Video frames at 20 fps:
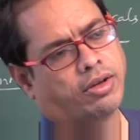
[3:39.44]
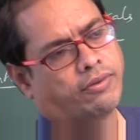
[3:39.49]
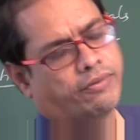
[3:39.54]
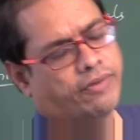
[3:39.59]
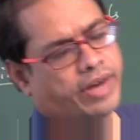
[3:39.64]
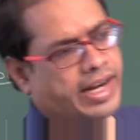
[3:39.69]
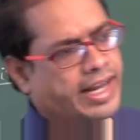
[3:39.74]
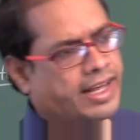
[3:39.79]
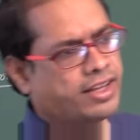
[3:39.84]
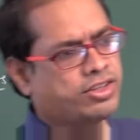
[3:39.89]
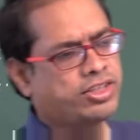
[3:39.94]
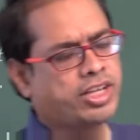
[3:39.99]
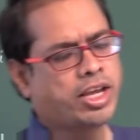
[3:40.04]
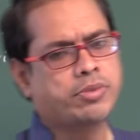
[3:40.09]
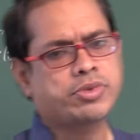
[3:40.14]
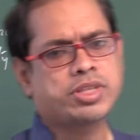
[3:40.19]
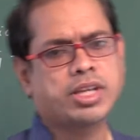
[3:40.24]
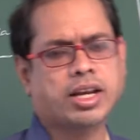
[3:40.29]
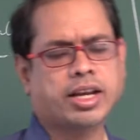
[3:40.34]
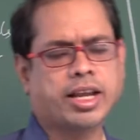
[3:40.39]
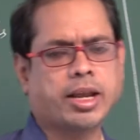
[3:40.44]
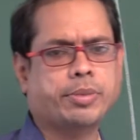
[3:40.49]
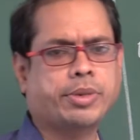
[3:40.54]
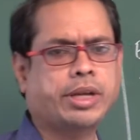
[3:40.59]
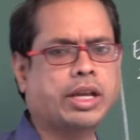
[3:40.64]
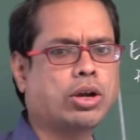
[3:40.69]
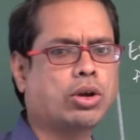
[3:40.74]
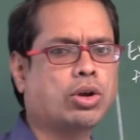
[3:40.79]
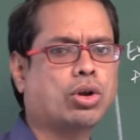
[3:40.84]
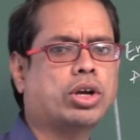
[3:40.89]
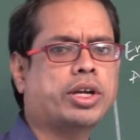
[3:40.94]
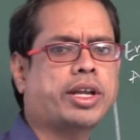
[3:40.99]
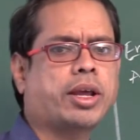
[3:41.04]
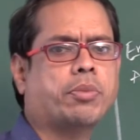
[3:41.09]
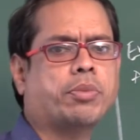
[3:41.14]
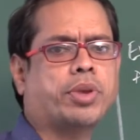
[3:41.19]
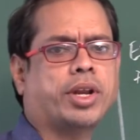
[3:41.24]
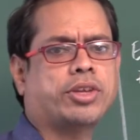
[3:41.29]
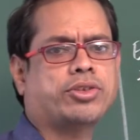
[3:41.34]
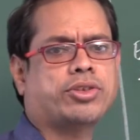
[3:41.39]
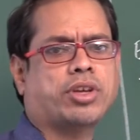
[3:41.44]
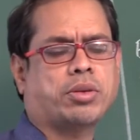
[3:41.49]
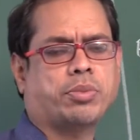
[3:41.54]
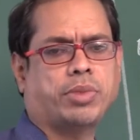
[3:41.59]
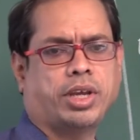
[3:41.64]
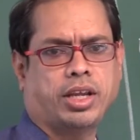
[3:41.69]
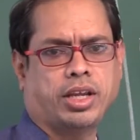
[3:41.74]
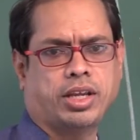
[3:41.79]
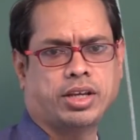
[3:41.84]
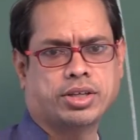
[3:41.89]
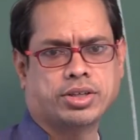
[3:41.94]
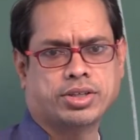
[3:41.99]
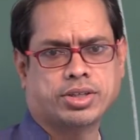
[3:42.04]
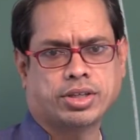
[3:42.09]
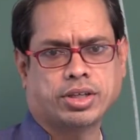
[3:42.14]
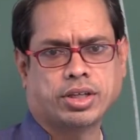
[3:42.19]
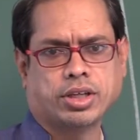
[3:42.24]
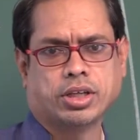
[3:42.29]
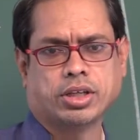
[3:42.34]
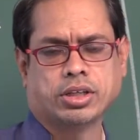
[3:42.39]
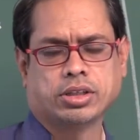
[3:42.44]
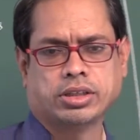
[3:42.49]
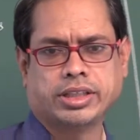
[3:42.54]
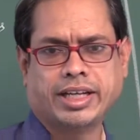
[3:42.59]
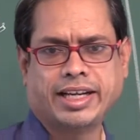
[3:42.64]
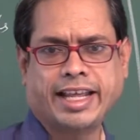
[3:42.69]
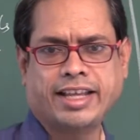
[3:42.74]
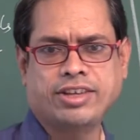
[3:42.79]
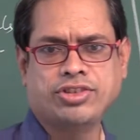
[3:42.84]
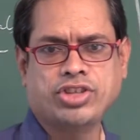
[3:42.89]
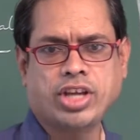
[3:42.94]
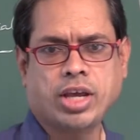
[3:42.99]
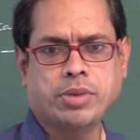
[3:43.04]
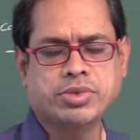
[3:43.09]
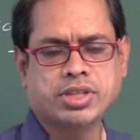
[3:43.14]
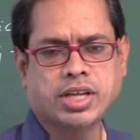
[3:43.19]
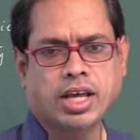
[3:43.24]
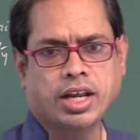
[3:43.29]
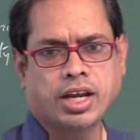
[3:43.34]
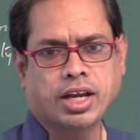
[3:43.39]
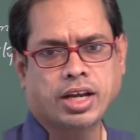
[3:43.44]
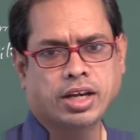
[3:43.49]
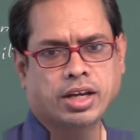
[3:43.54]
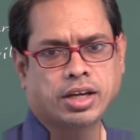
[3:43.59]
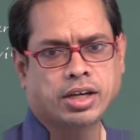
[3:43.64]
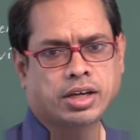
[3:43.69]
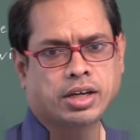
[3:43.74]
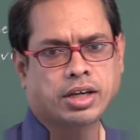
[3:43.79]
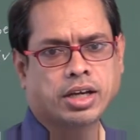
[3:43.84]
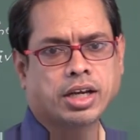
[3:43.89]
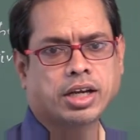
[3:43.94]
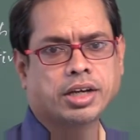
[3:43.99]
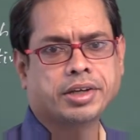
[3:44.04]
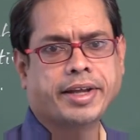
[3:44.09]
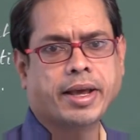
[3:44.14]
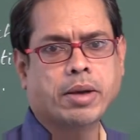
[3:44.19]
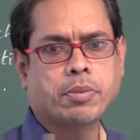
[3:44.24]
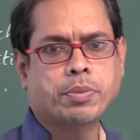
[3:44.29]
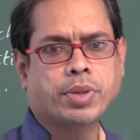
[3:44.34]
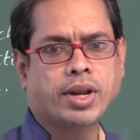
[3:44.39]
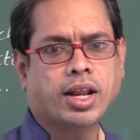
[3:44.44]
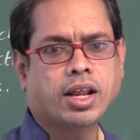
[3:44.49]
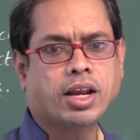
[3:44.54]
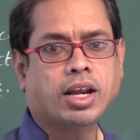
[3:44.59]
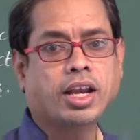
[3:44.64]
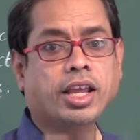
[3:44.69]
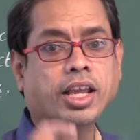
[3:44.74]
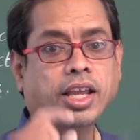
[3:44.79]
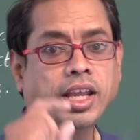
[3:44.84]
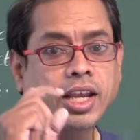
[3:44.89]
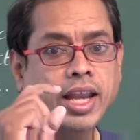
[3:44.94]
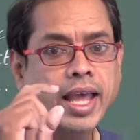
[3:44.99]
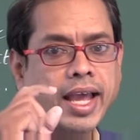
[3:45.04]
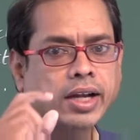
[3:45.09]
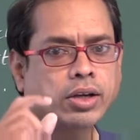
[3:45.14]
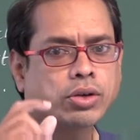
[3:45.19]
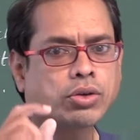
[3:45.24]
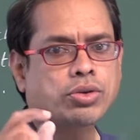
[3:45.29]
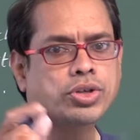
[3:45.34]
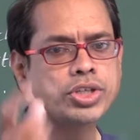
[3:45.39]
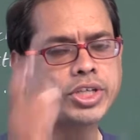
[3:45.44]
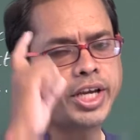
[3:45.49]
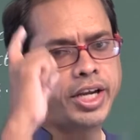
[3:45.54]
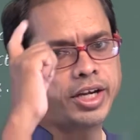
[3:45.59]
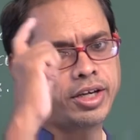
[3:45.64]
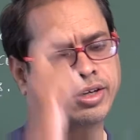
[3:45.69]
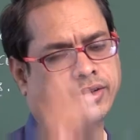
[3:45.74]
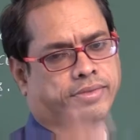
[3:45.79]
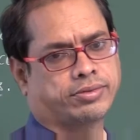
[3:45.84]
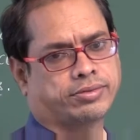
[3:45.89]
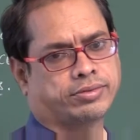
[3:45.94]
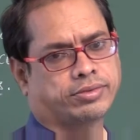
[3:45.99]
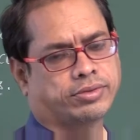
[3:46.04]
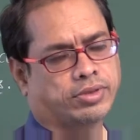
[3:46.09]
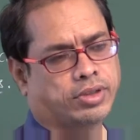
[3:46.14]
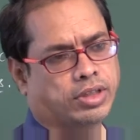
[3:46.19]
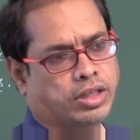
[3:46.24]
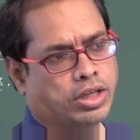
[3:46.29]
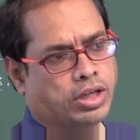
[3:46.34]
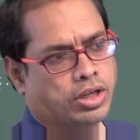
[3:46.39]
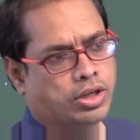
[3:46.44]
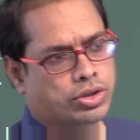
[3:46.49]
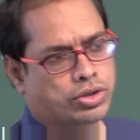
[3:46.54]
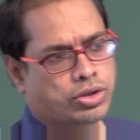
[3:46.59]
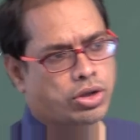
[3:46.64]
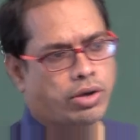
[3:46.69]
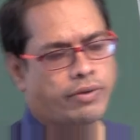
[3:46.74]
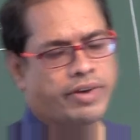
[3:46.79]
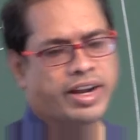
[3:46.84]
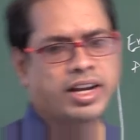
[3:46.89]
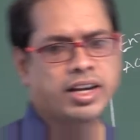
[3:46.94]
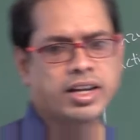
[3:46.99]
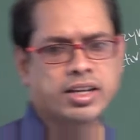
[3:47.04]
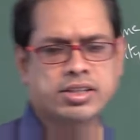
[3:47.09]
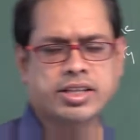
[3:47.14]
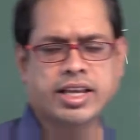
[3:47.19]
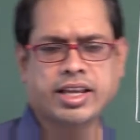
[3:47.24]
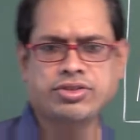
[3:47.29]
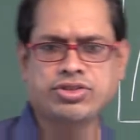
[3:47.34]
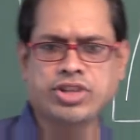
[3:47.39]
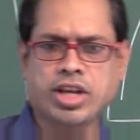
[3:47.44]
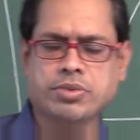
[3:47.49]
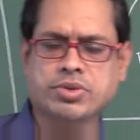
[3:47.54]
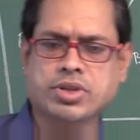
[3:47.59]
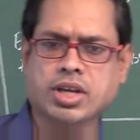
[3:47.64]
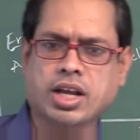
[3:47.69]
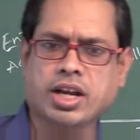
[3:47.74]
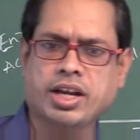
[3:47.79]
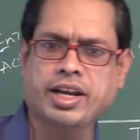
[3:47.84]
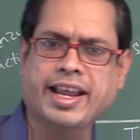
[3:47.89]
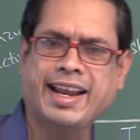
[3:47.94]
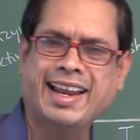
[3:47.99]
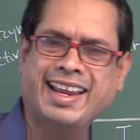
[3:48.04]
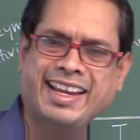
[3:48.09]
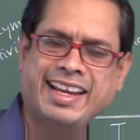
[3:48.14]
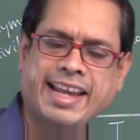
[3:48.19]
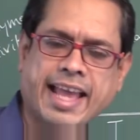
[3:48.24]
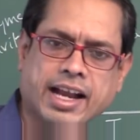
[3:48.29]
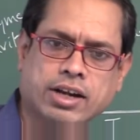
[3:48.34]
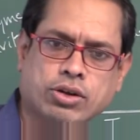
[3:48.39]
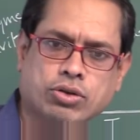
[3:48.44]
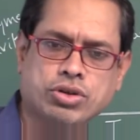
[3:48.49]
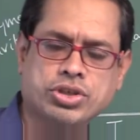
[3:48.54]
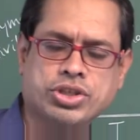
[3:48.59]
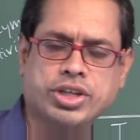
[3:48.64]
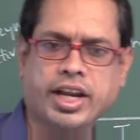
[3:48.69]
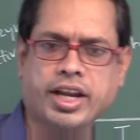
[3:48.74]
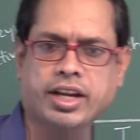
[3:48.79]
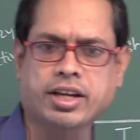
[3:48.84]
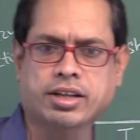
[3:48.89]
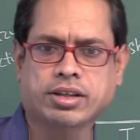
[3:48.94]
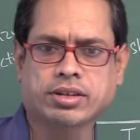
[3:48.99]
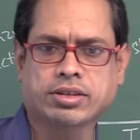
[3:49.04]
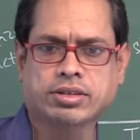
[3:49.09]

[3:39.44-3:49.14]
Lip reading: When enzymes are kept in low temperature means that enzymes are in temporarily inactive state. So when does the enzymes are in inactive state?